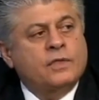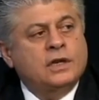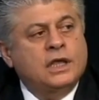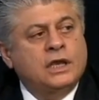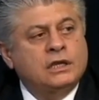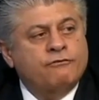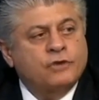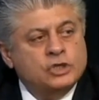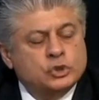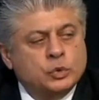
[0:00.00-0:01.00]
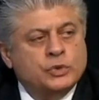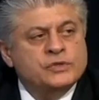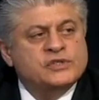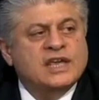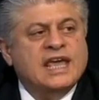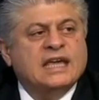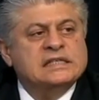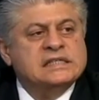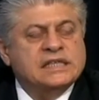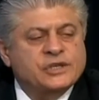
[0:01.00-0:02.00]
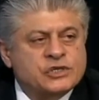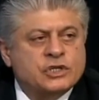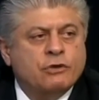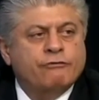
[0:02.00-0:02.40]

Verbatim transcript: that individuals exist